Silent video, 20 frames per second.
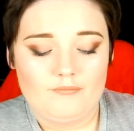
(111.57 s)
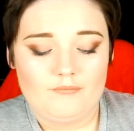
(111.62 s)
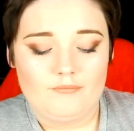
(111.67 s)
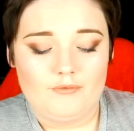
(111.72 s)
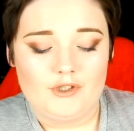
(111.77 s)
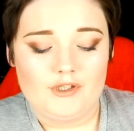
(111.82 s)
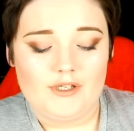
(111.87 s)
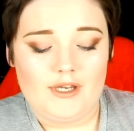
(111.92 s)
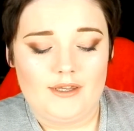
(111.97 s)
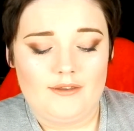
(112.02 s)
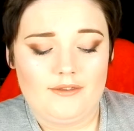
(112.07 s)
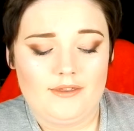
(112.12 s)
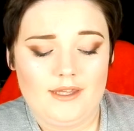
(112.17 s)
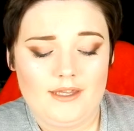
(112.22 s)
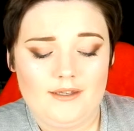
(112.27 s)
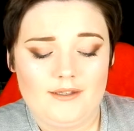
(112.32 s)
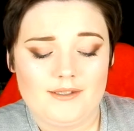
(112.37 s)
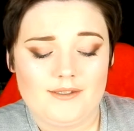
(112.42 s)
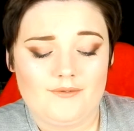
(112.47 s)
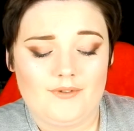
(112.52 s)
which I
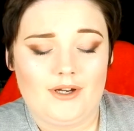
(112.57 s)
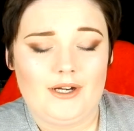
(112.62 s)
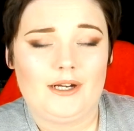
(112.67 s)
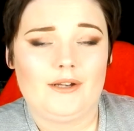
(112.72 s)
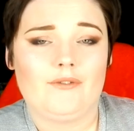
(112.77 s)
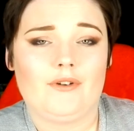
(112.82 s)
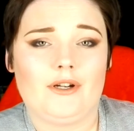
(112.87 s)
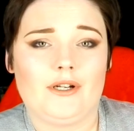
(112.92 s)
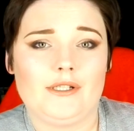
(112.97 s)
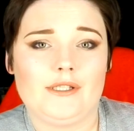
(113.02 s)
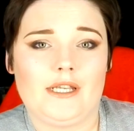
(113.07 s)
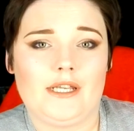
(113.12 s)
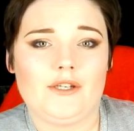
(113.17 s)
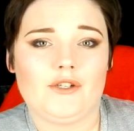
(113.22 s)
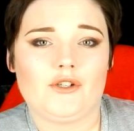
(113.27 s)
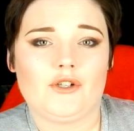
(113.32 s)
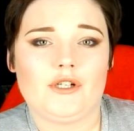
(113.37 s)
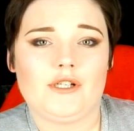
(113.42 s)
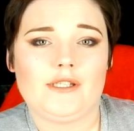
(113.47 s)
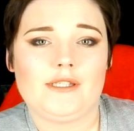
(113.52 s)
think is very
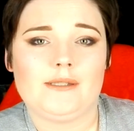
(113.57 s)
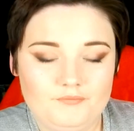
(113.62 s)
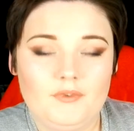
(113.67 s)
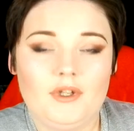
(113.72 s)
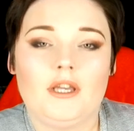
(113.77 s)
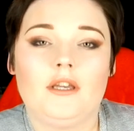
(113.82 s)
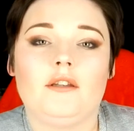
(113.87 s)
dangerous.